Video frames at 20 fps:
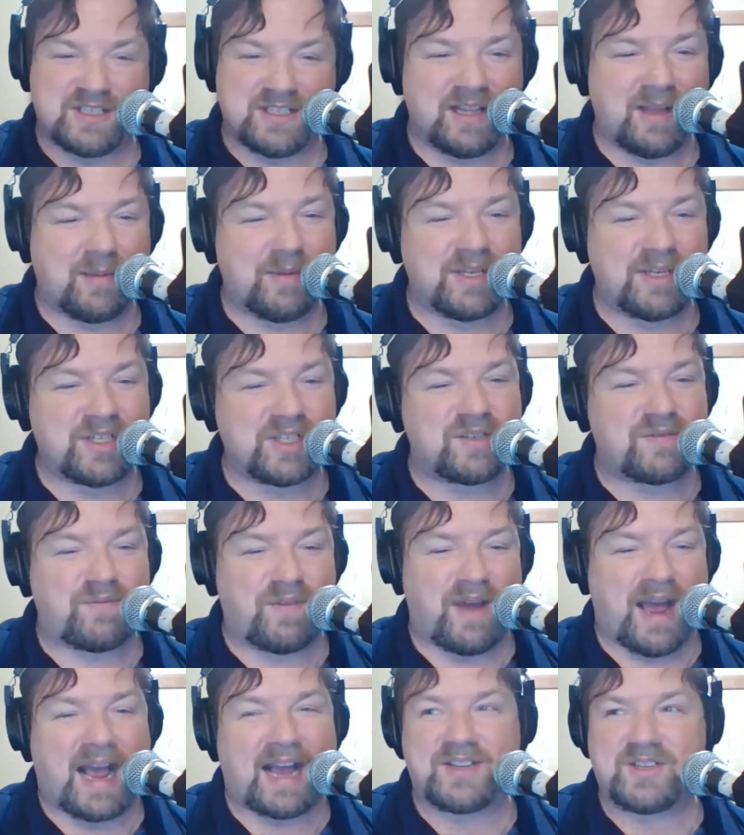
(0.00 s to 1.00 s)
let me just
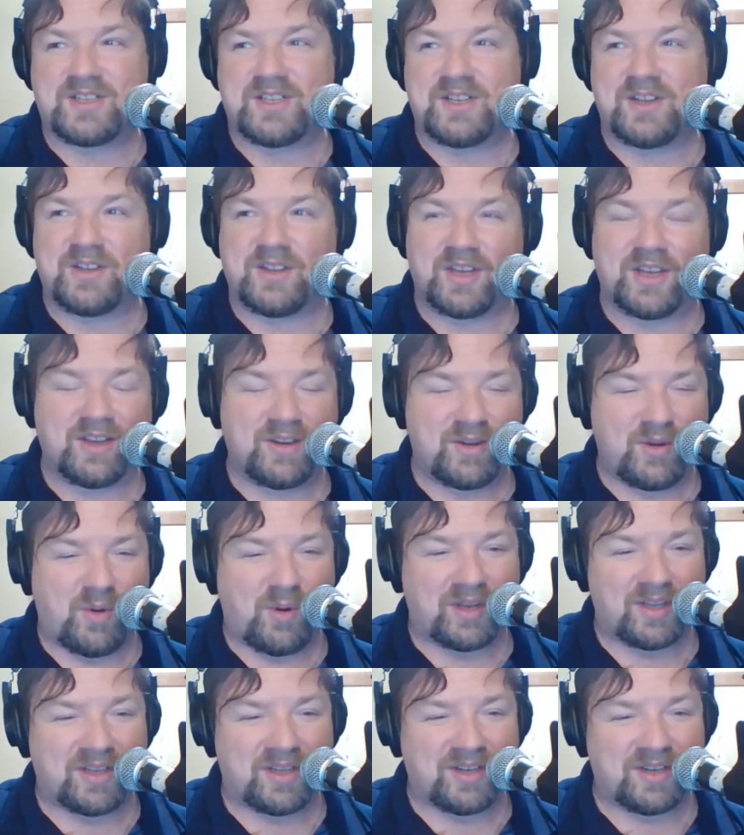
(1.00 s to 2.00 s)
fax you the
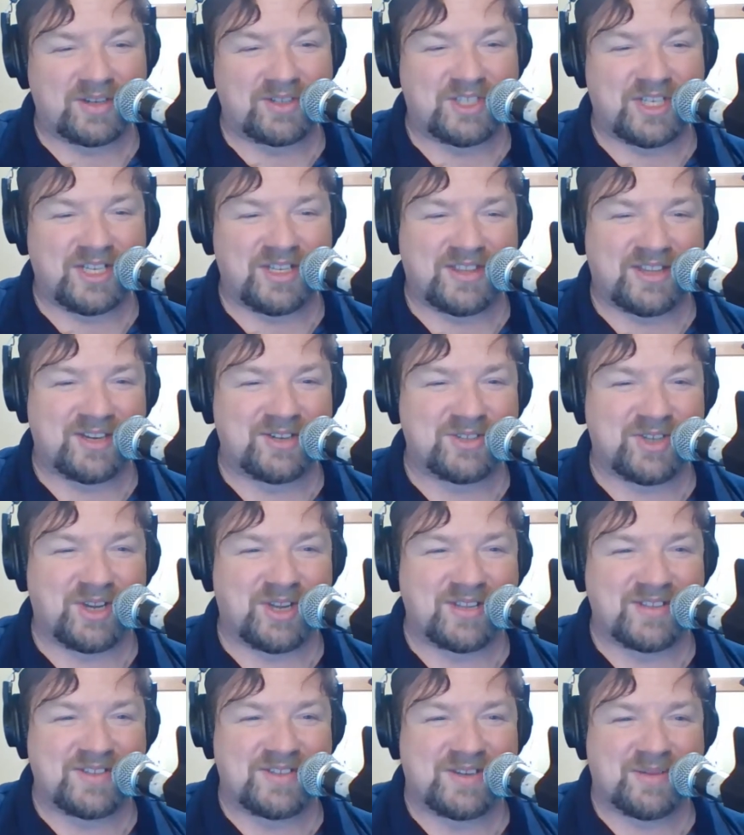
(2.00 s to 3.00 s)
chord and lyric sheet there,
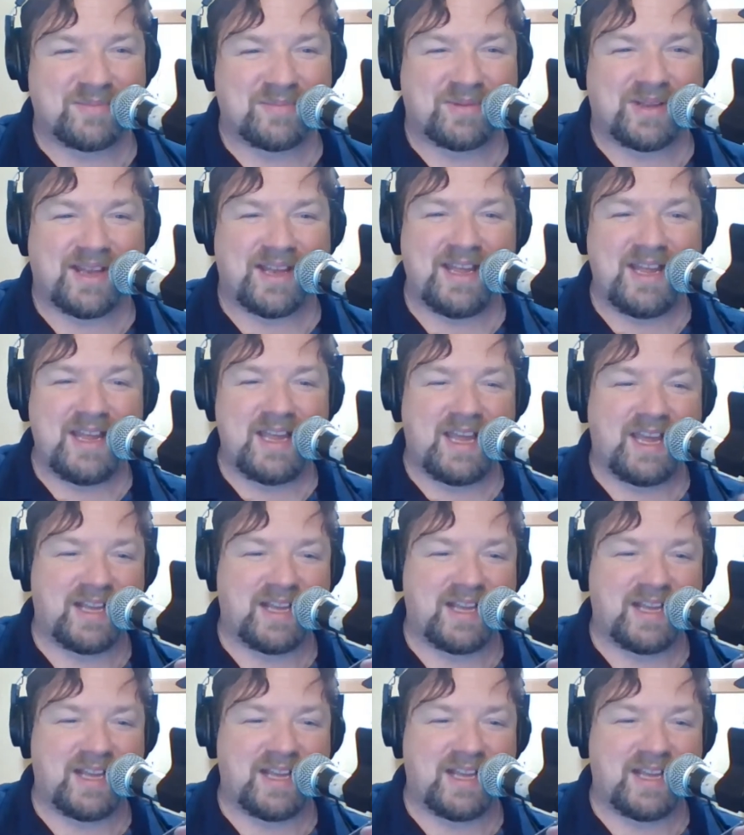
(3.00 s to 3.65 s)
John, so you can play it.